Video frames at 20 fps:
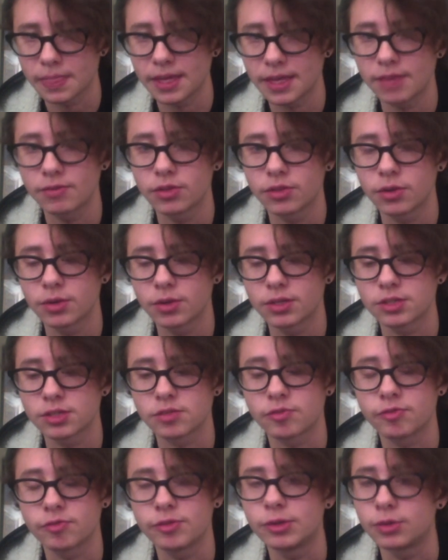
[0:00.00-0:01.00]
even though it
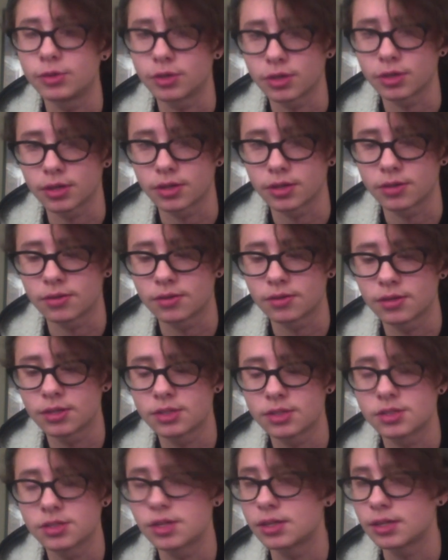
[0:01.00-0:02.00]
doesn't feel good
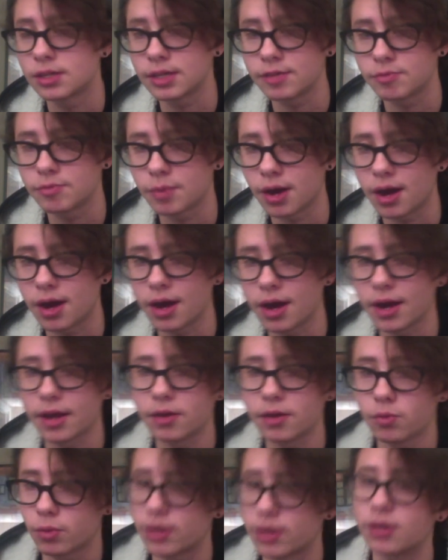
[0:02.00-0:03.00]
to leave
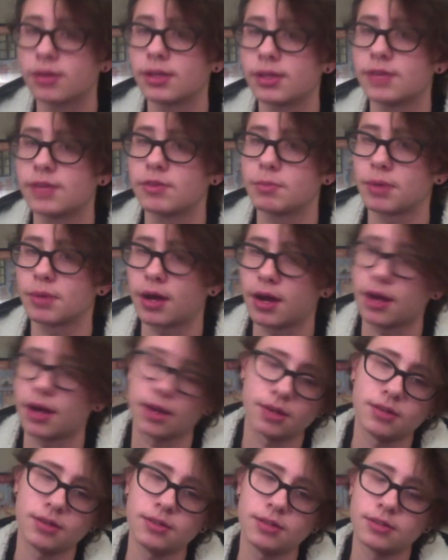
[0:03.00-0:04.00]
behind what you're leaving
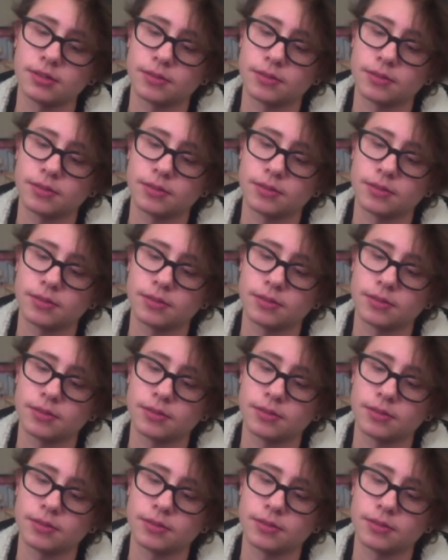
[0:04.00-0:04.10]
behind.